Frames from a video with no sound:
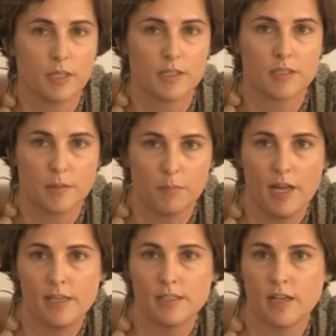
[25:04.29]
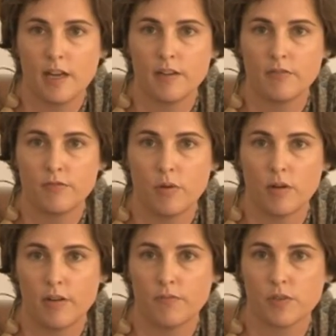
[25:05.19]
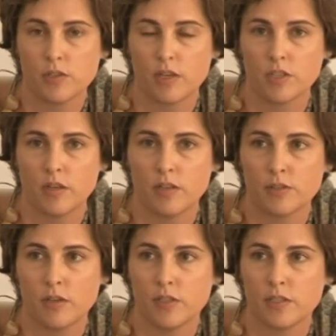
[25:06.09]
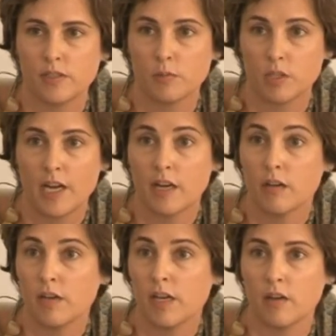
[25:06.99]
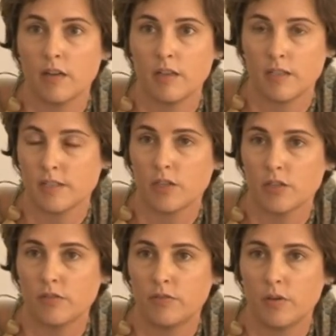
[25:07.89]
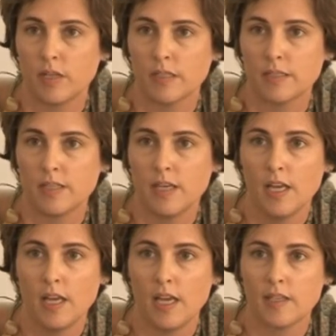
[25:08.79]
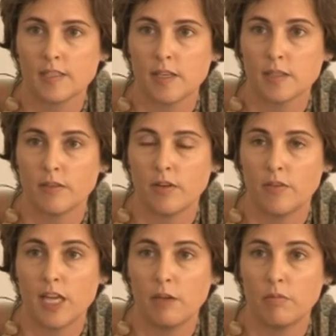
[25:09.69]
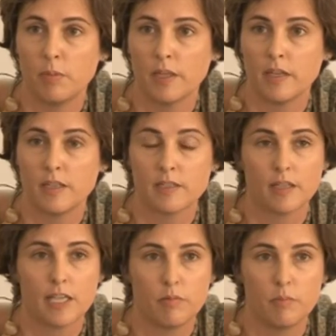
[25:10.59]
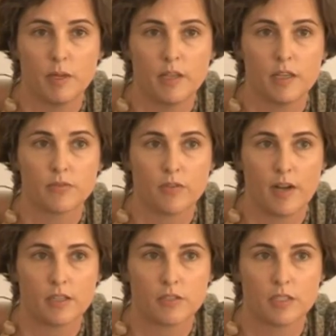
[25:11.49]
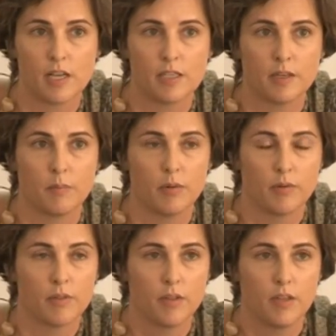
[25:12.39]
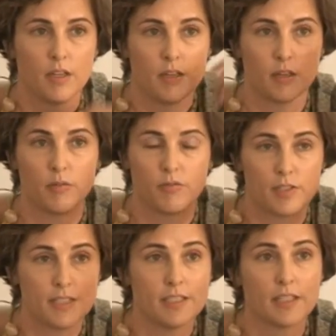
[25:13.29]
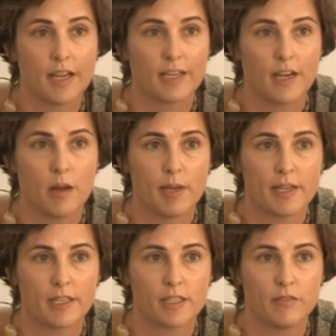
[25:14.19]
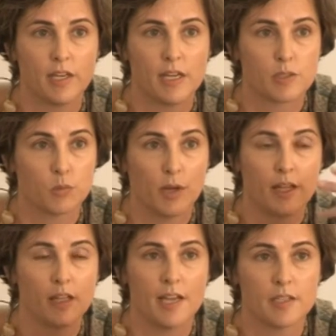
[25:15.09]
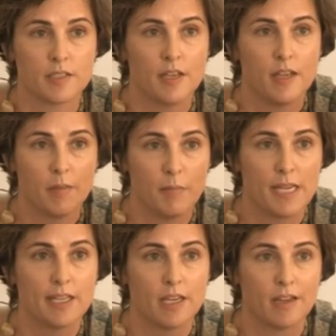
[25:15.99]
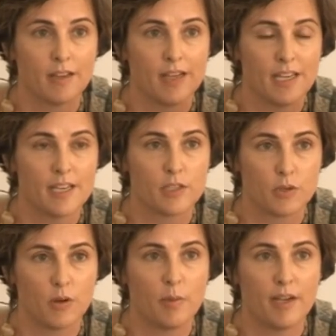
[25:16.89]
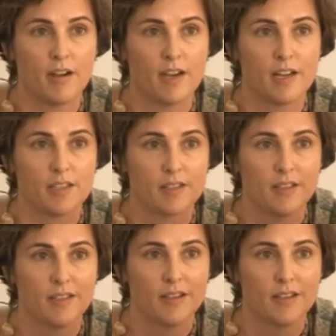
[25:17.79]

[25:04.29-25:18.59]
but the supply side for infrastructure and services, which I agree are an essential focus in the sense of capabilities and capabilities for exercising both, you know, for seizing economic activity as well as making India's urban areas